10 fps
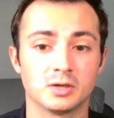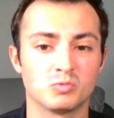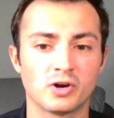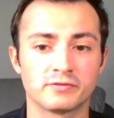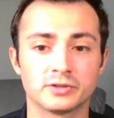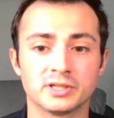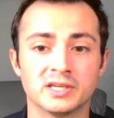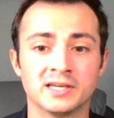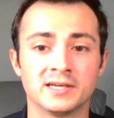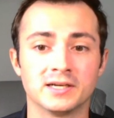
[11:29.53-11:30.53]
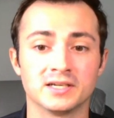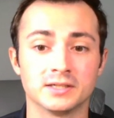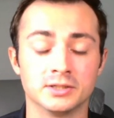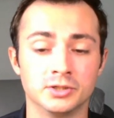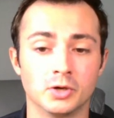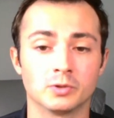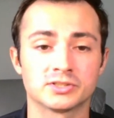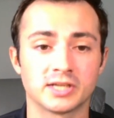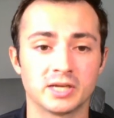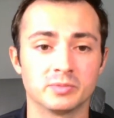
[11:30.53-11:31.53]
roughly. No
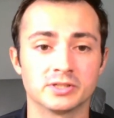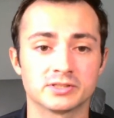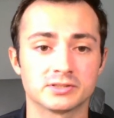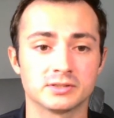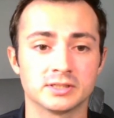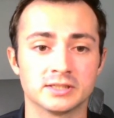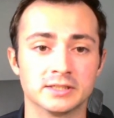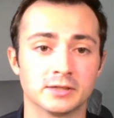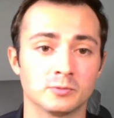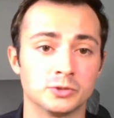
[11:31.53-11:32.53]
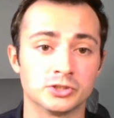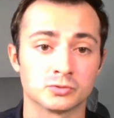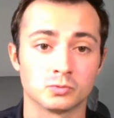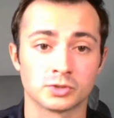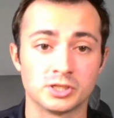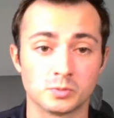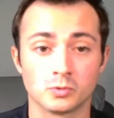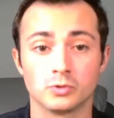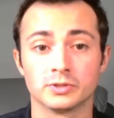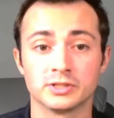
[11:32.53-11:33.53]
assignments. And again, we just keep
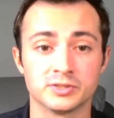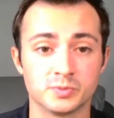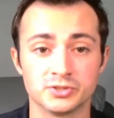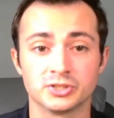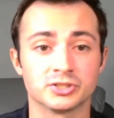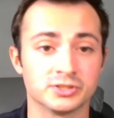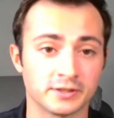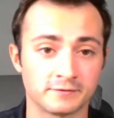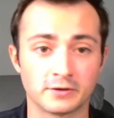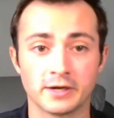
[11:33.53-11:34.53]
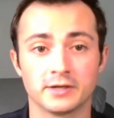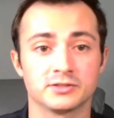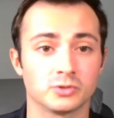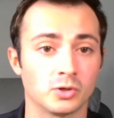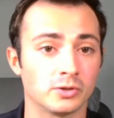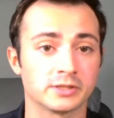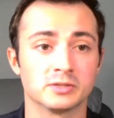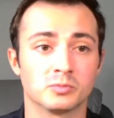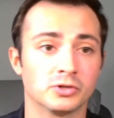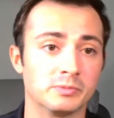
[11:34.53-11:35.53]
rolling these positions on Friday. So
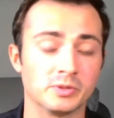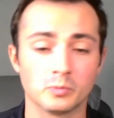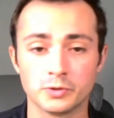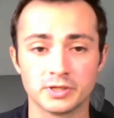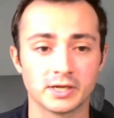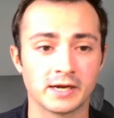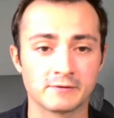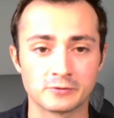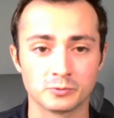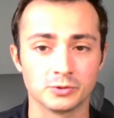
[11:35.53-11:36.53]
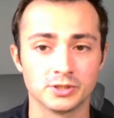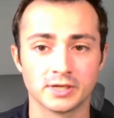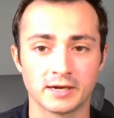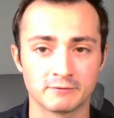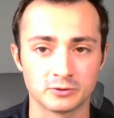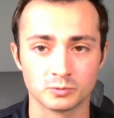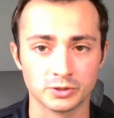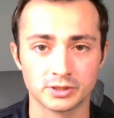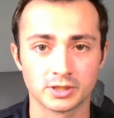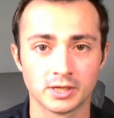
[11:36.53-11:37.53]
collecting premium week after week after
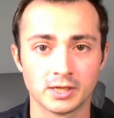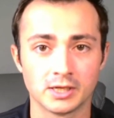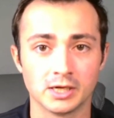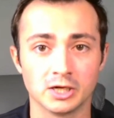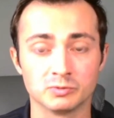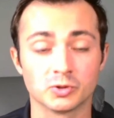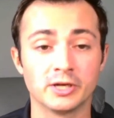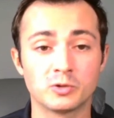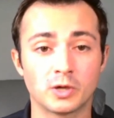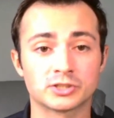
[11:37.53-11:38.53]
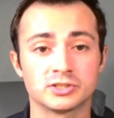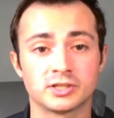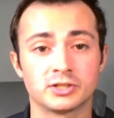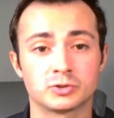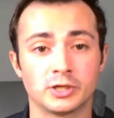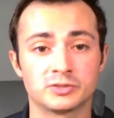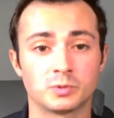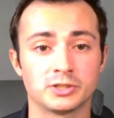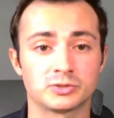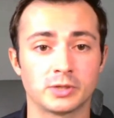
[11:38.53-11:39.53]
week. So any questions on the trend
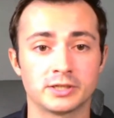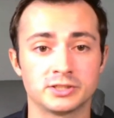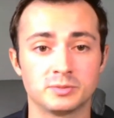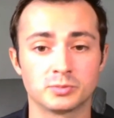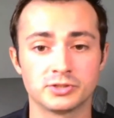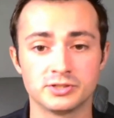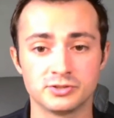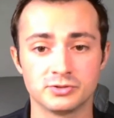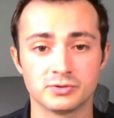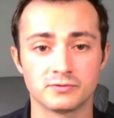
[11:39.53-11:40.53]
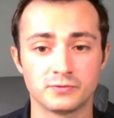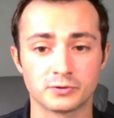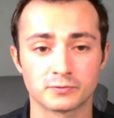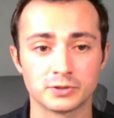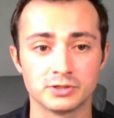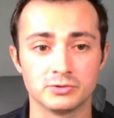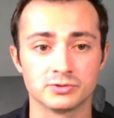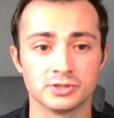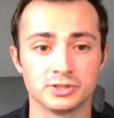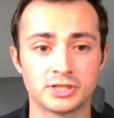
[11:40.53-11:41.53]
spread strategy, please feel free to
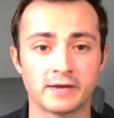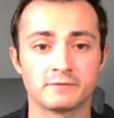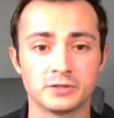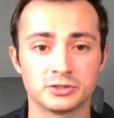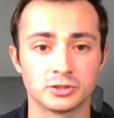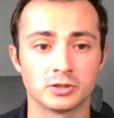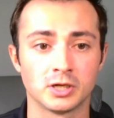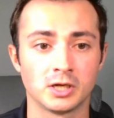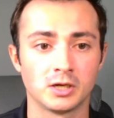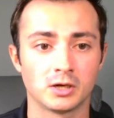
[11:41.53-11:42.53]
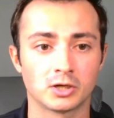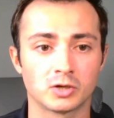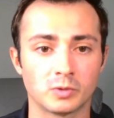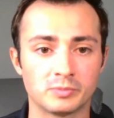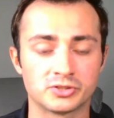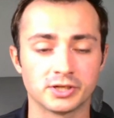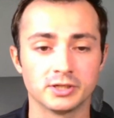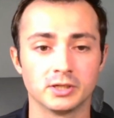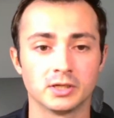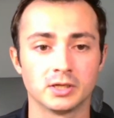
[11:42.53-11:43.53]
use the chat feature on our website,